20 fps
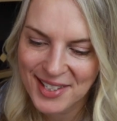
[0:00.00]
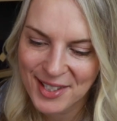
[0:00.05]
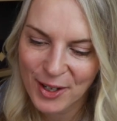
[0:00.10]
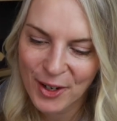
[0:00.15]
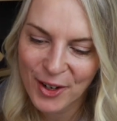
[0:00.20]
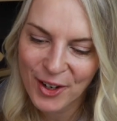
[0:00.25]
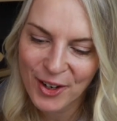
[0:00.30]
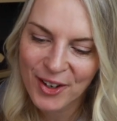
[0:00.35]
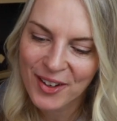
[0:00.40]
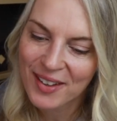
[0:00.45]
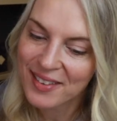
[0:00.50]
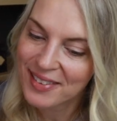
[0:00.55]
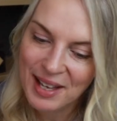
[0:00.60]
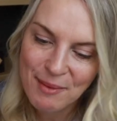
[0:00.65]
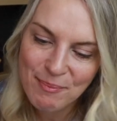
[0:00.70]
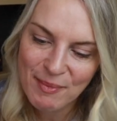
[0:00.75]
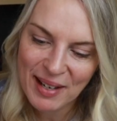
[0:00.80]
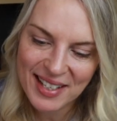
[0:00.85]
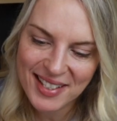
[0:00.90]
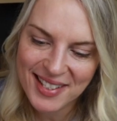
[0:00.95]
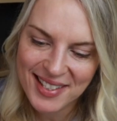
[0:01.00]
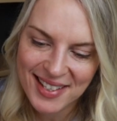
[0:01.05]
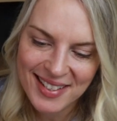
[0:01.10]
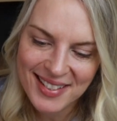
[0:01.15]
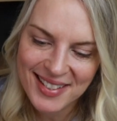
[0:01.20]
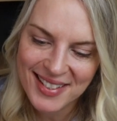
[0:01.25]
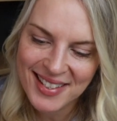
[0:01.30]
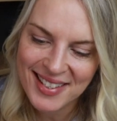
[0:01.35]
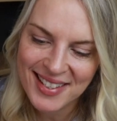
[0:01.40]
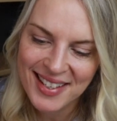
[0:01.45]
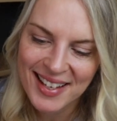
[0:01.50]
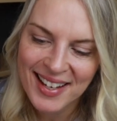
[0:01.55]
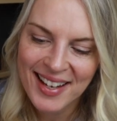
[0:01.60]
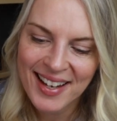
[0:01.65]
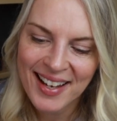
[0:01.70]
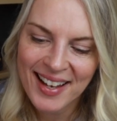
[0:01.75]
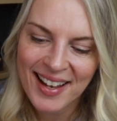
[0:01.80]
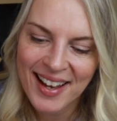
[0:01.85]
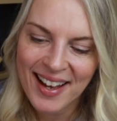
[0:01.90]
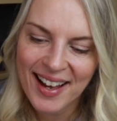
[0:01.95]
so that makes sense.
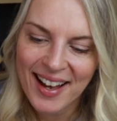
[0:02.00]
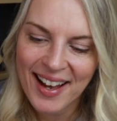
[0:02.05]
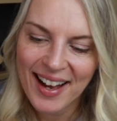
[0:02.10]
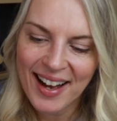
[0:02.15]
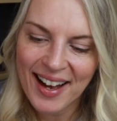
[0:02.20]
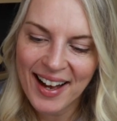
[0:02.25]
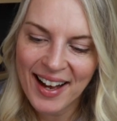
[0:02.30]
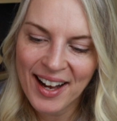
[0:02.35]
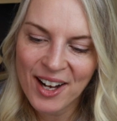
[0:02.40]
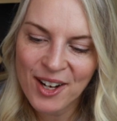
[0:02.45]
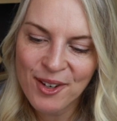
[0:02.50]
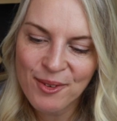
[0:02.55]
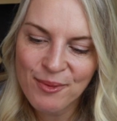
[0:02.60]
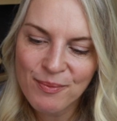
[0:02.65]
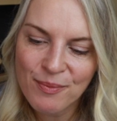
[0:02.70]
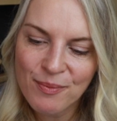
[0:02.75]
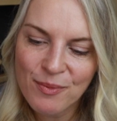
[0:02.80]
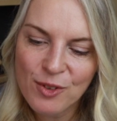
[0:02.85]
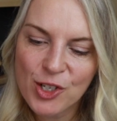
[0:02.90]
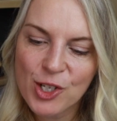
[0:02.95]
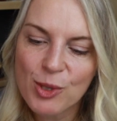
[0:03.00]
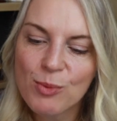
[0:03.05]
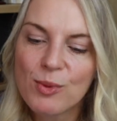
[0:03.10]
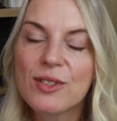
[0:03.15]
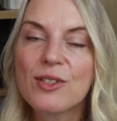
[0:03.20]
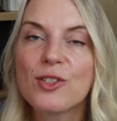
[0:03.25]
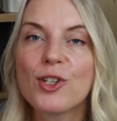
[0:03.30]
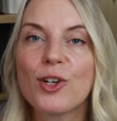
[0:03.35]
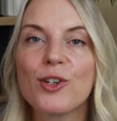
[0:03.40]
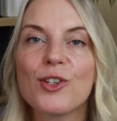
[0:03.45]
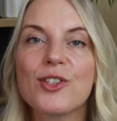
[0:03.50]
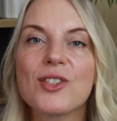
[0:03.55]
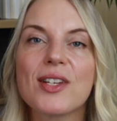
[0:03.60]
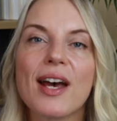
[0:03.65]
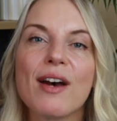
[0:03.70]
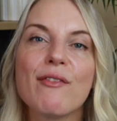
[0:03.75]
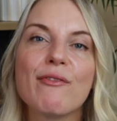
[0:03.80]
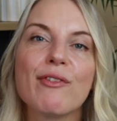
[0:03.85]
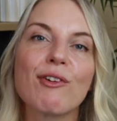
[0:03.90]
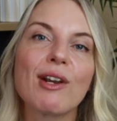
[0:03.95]
Um, she was known to
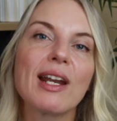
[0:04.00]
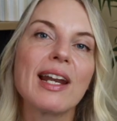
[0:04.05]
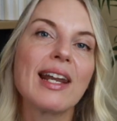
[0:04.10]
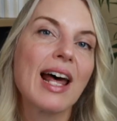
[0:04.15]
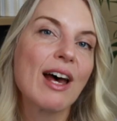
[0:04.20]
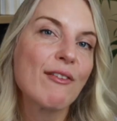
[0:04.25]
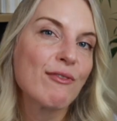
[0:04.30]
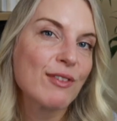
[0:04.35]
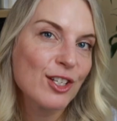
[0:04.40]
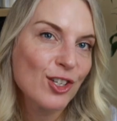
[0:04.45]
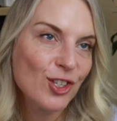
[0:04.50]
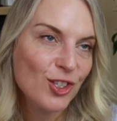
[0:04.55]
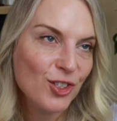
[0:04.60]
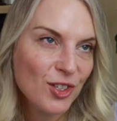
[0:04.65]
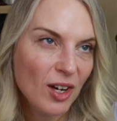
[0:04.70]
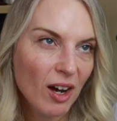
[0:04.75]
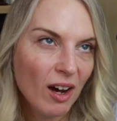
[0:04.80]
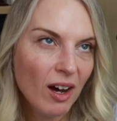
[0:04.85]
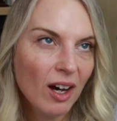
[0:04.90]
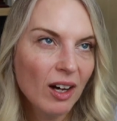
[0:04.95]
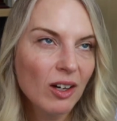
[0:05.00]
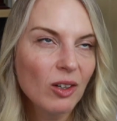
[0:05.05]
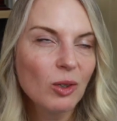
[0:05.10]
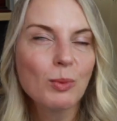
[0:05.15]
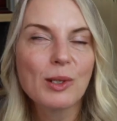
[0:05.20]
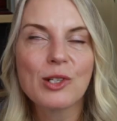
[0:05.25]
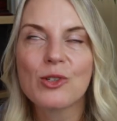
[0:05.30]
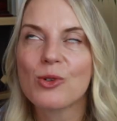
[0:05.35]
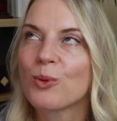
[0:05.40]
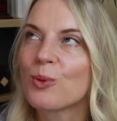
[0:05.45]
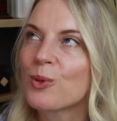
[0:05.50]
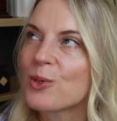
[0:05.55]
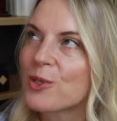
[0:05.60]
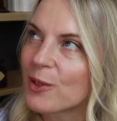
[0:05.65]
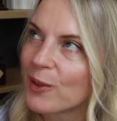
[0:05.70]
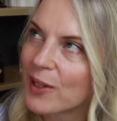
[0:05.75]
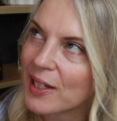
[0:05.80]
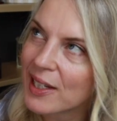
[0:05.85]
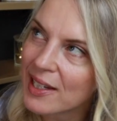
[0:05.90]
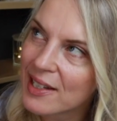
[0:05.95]
have very lavish style, which
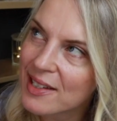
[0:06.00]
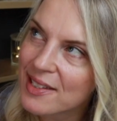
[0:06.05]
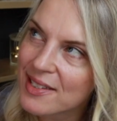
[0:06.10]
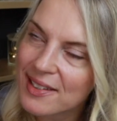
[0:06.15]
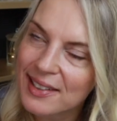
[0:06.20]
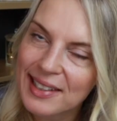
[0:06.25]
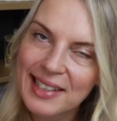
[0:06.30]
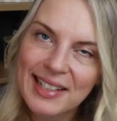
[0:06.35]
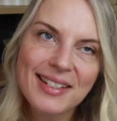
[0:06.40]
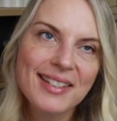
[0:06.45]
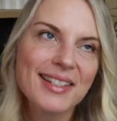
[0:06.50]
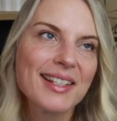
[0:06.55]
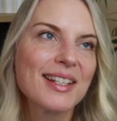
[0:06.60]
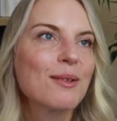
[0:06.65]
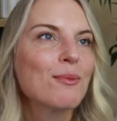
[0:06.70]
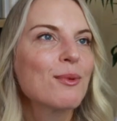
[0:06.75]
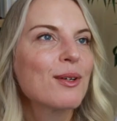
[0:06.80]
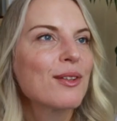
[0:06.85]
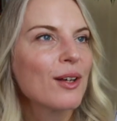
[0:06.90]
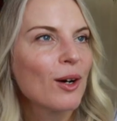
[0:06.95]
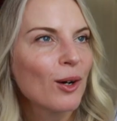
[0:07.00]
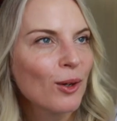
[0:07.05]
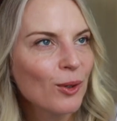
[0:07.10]
also, I guess, links in with the